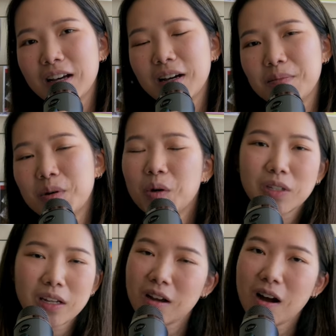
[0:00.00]
the
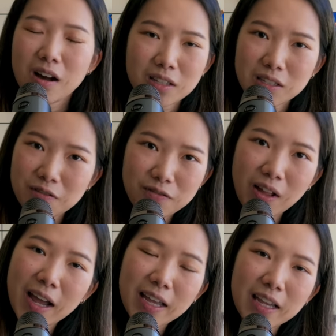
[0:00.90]
pros and cons of
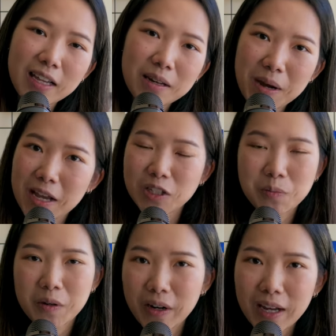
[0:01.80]
flying in my
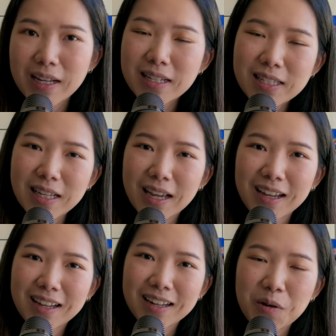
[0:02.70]
experience
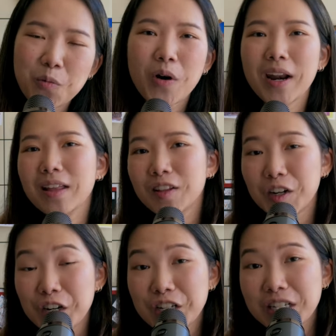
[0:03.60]
and what I
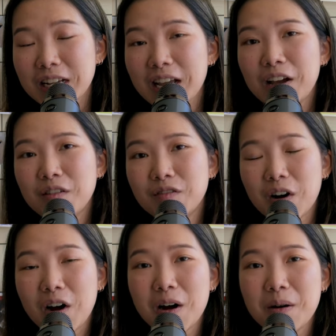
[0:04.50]
learned
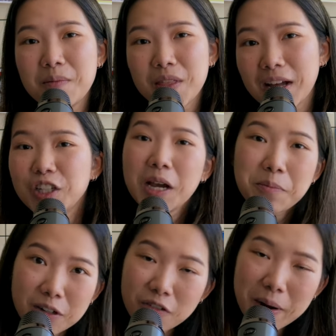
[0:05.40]
from that
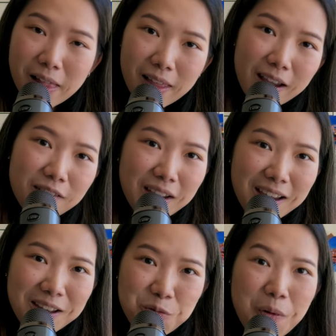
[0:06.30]
chapter of my life
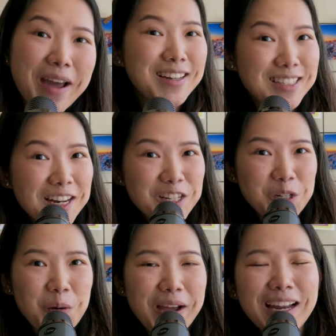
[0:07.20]
and why I decided
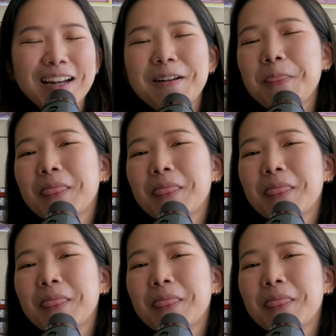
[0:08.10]
to quit.